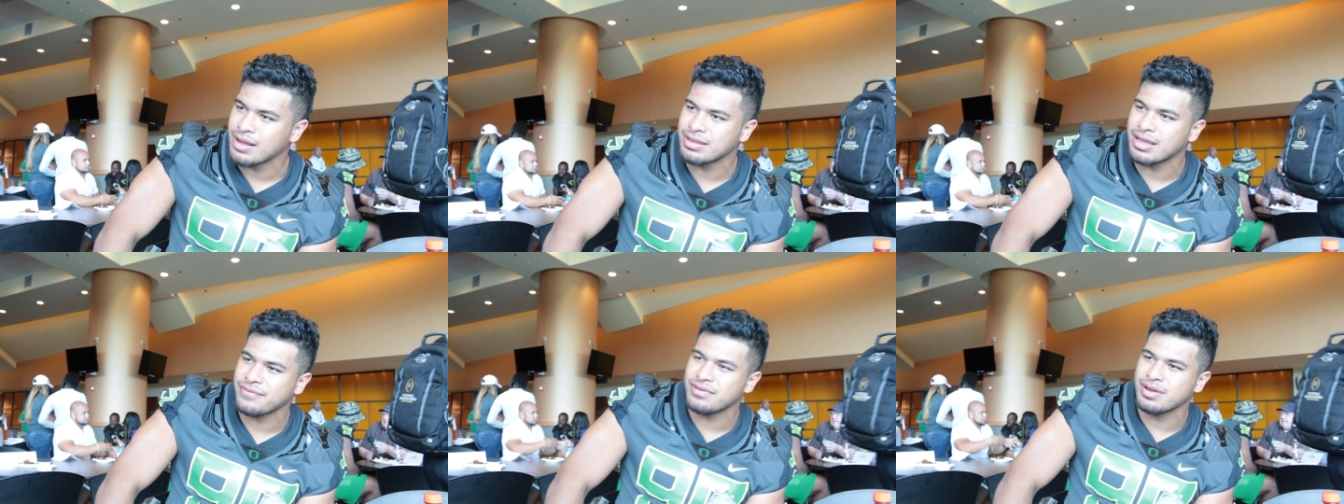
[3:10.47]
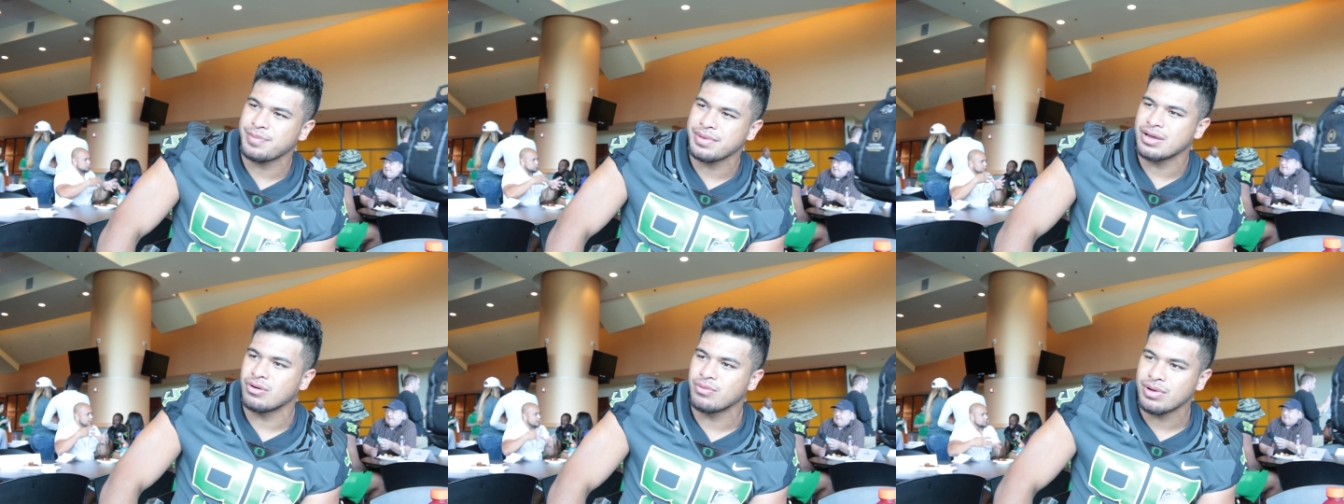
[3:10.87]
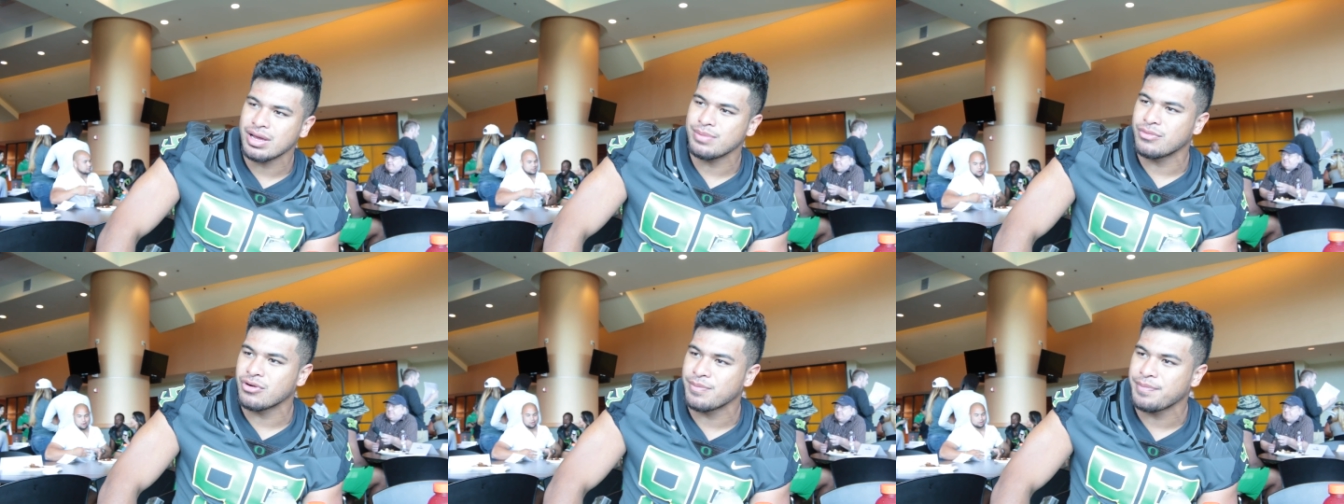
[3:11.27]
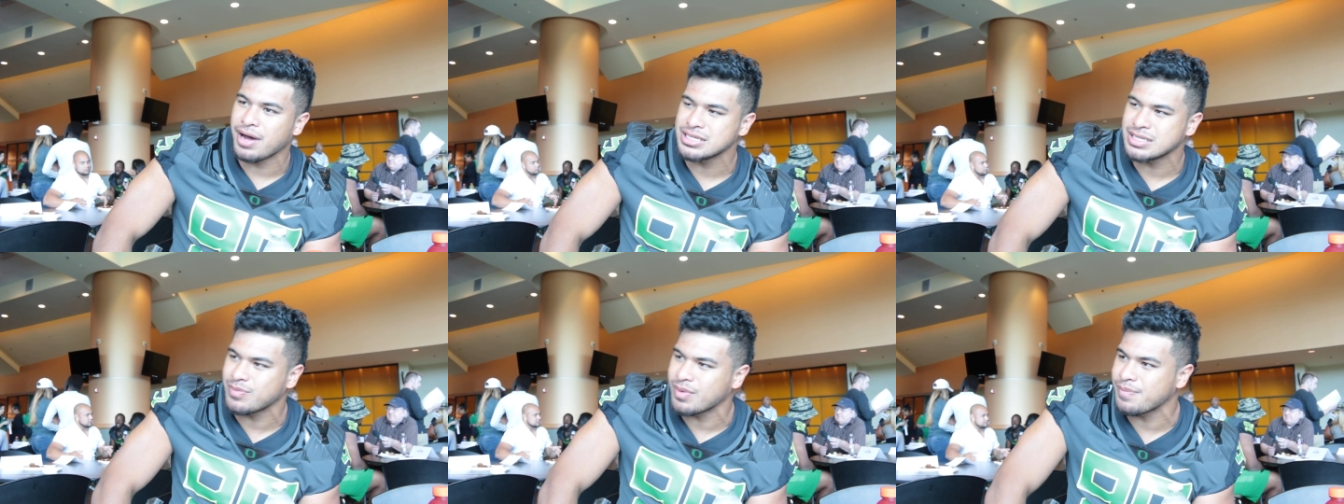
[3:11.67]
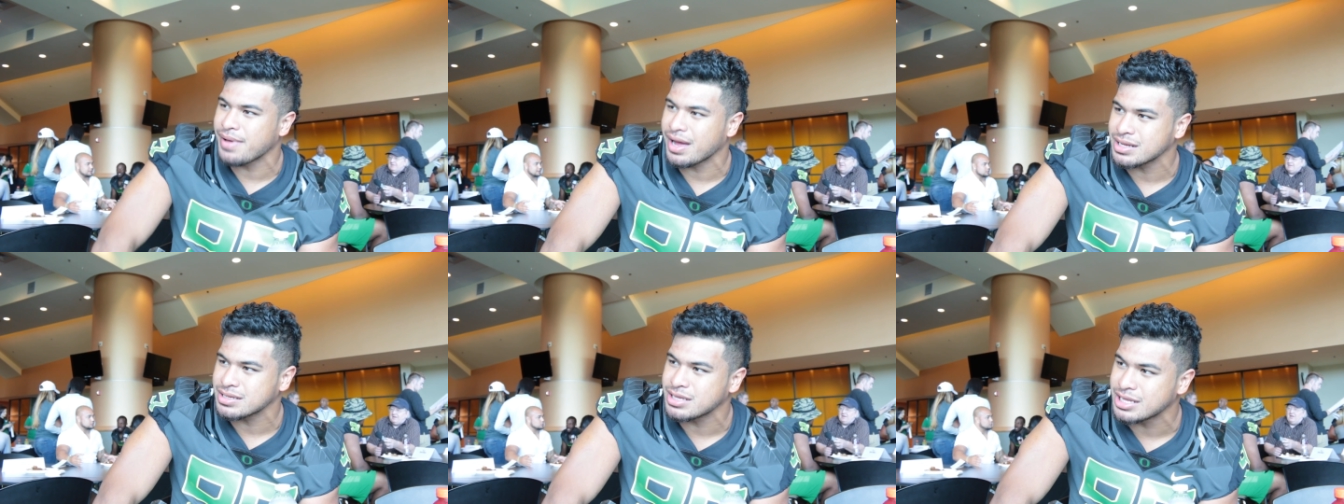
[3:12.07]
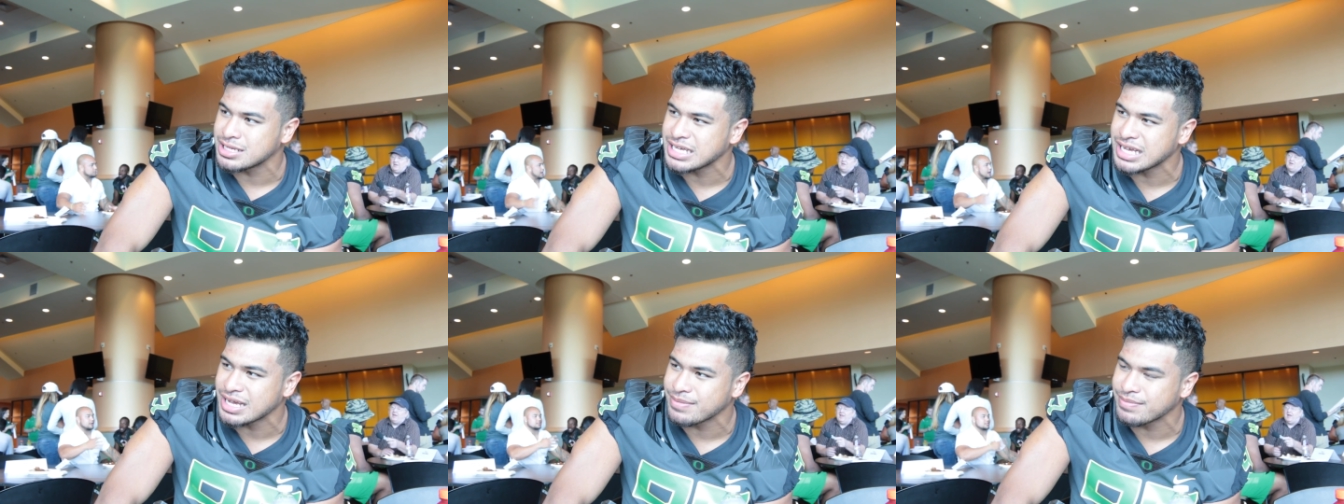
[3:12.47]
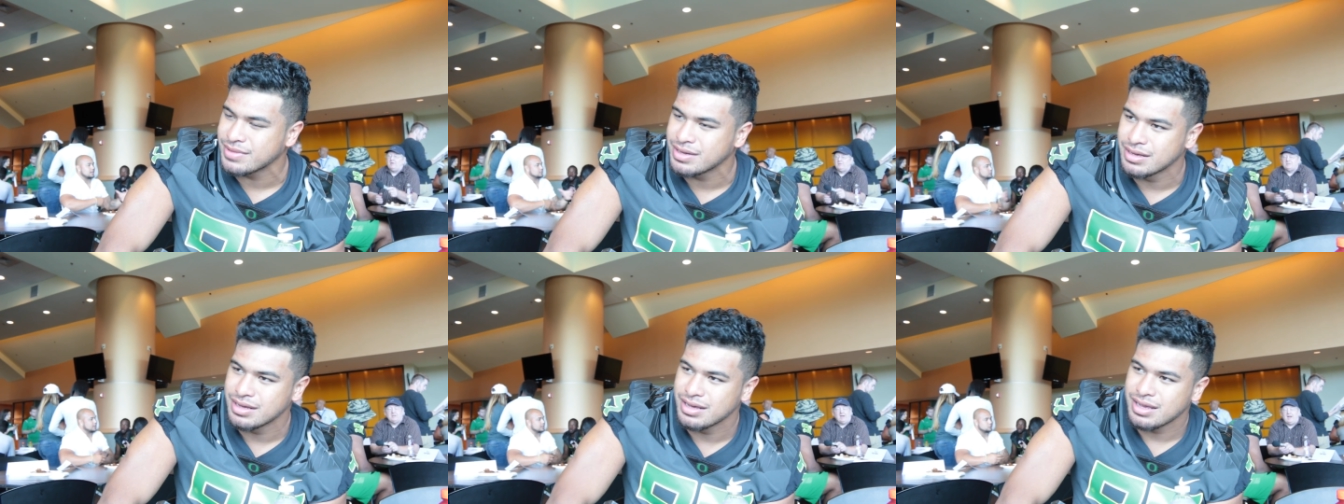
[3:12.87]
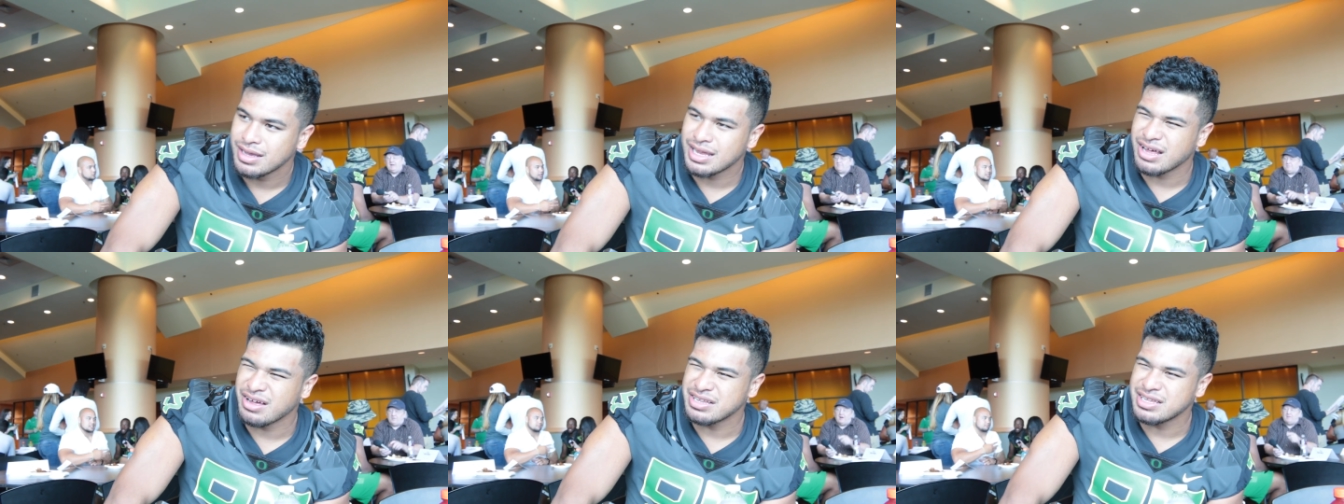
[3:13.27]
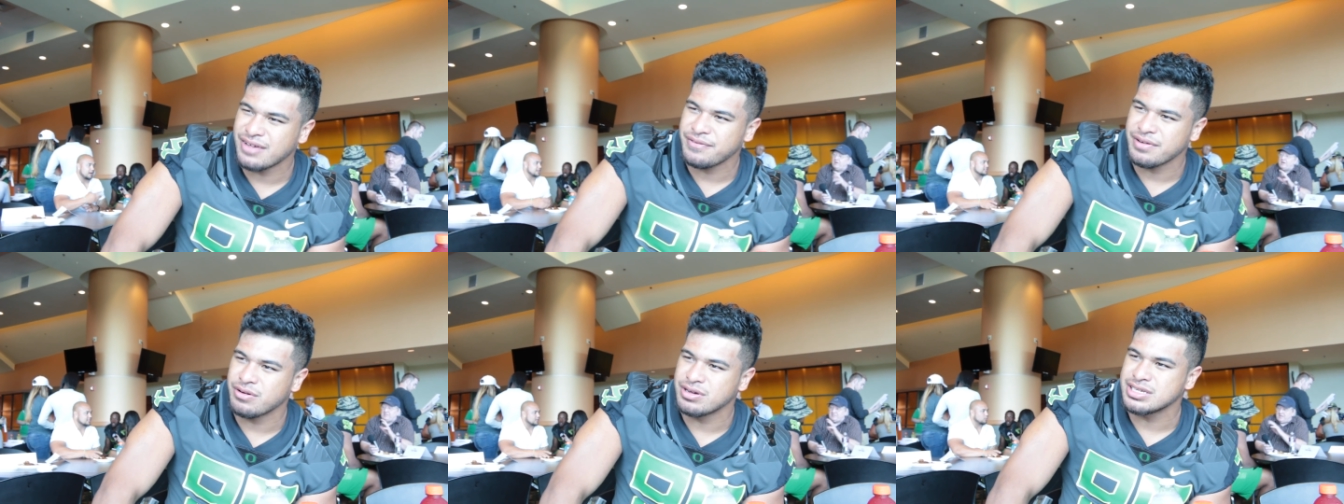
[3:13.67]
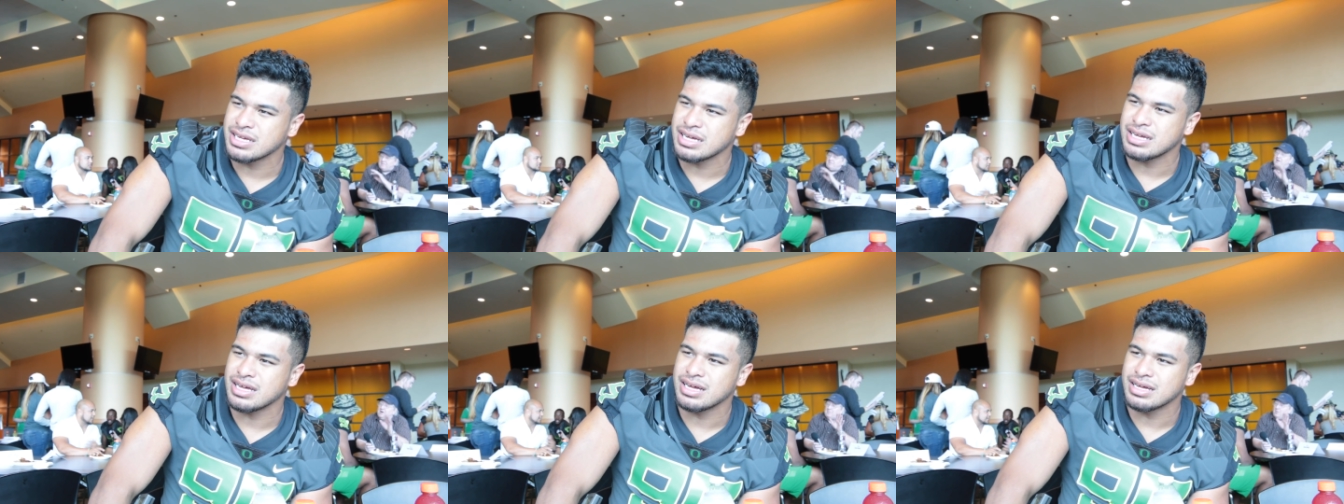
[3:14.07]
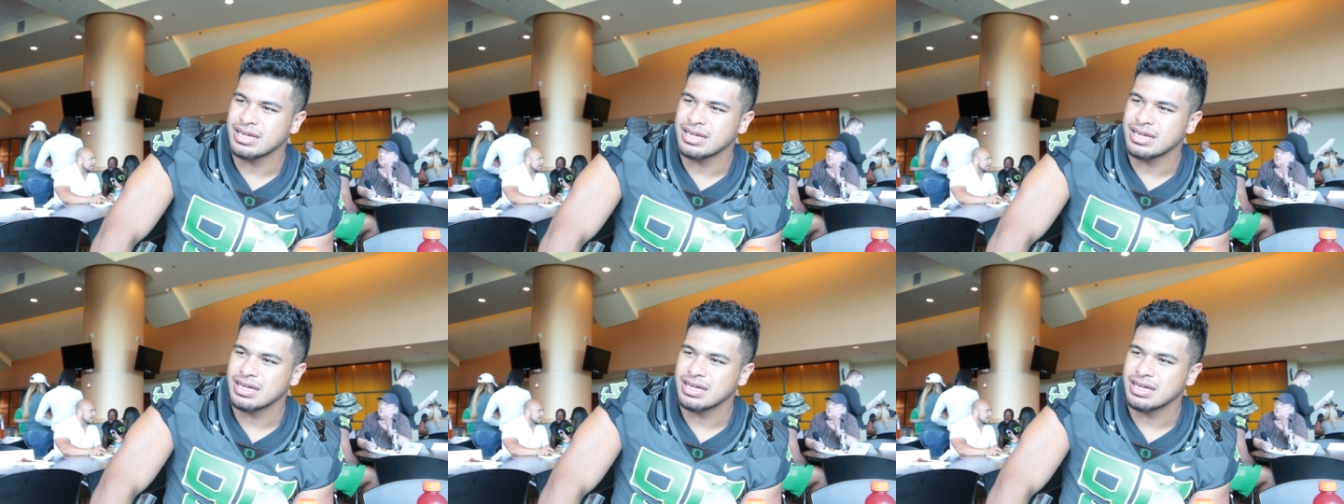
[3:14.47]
I'll yeah. definitely be a way more positive impact to the team. You know, it definitely was a,